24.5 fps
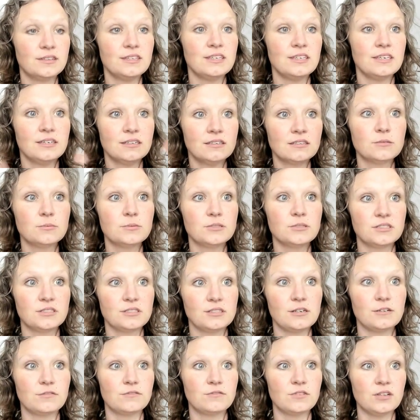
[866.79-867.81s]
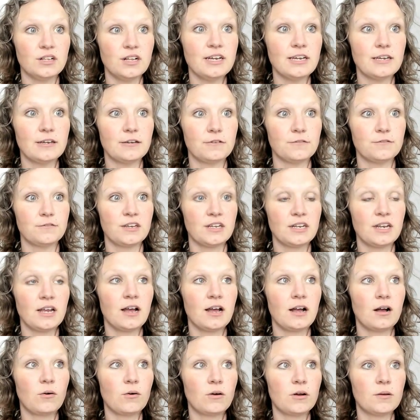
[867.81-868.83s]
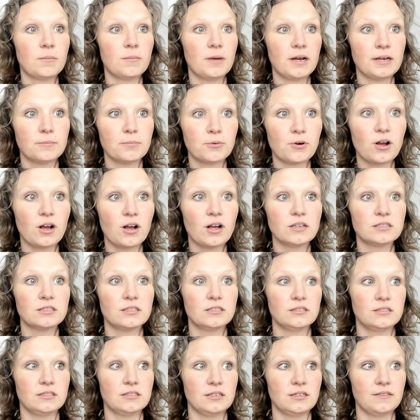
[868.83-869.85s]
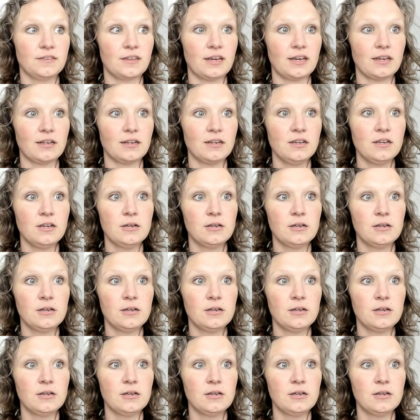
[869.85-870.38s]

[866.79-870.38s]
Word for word: the intimacy of life, and how am I processing that?